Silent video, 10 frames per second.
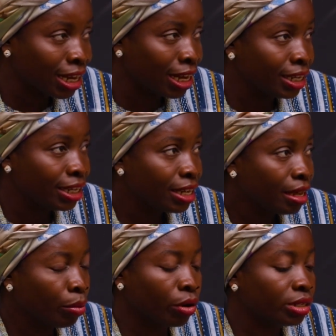Exactly.
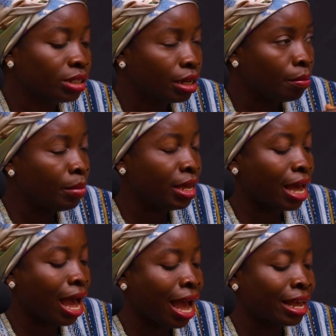Because
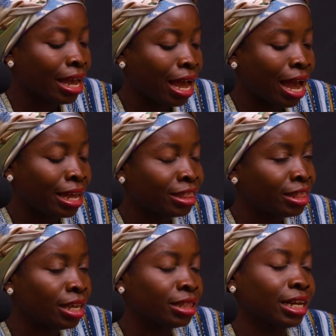I
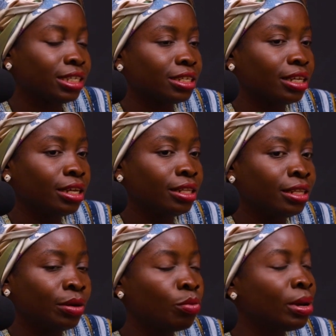think that
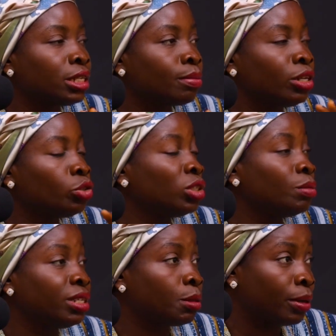the woman's money
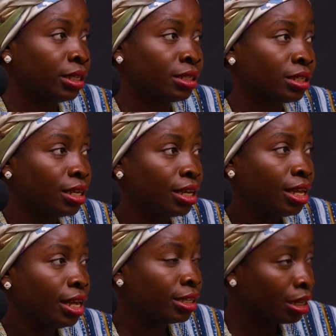shouldn't be spent.
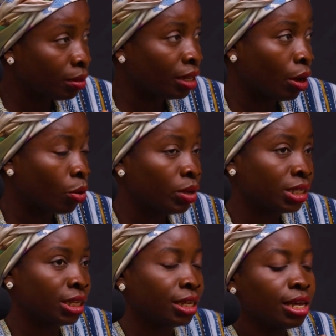It's something I
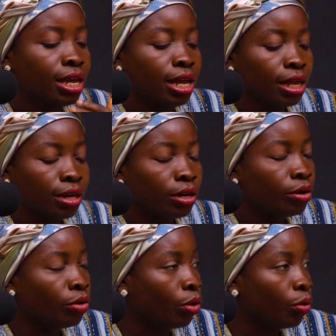always say.
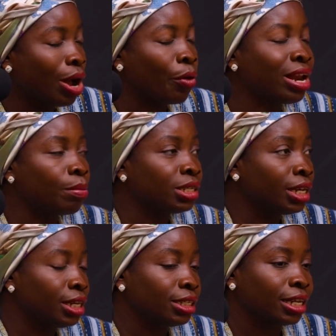No, what I'm
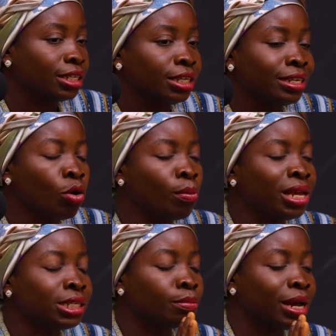saying is that the
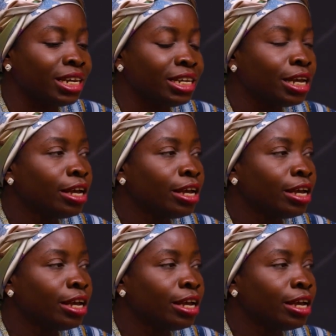woman's money